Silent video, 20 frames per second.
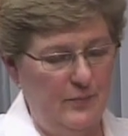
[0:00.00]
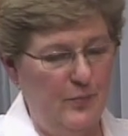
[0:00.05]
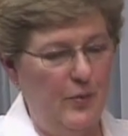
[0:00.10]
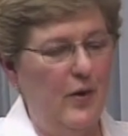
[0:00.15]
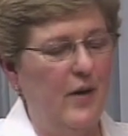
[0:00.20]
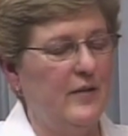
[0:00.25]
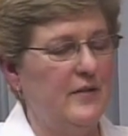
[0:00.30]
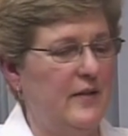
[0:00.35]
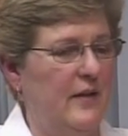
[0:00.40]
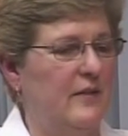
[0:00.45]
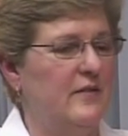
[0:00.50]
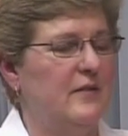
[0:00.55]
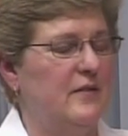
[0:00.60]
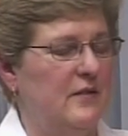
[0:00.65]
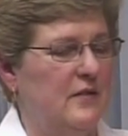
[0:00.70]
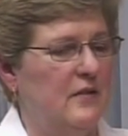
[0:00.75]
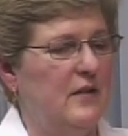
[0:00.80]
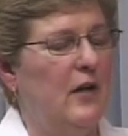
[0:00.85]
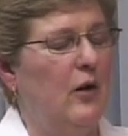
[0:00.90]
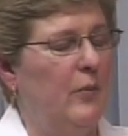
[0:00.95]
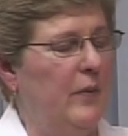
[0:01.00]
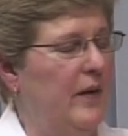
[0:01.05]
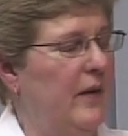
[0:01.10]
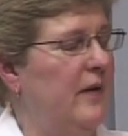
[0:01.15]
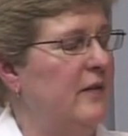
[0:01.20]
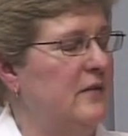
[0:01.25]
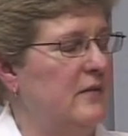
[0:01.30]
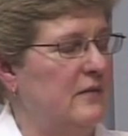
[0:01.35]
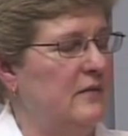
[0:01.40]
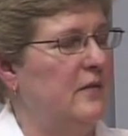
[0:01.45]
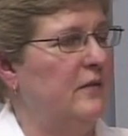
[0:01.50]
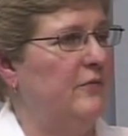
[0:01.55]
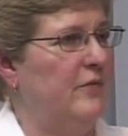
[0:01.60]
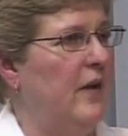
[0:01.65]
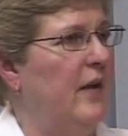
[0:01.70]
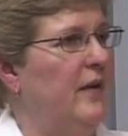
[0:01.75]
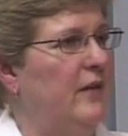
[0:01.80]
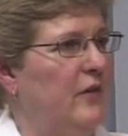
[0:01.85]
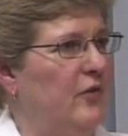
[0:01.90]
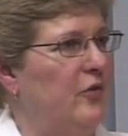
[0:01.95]
process is helping us to
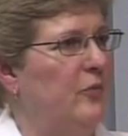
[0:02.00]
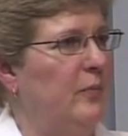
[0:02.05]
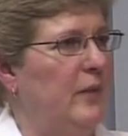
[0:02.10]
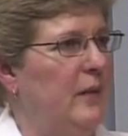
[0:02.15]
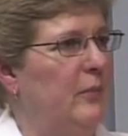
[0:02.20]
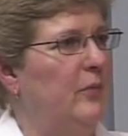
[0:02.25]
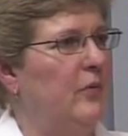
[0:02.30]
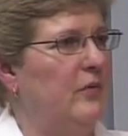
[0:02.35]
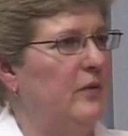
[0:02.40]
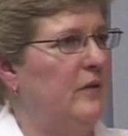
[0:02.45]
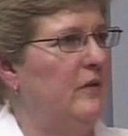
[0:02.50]
find those people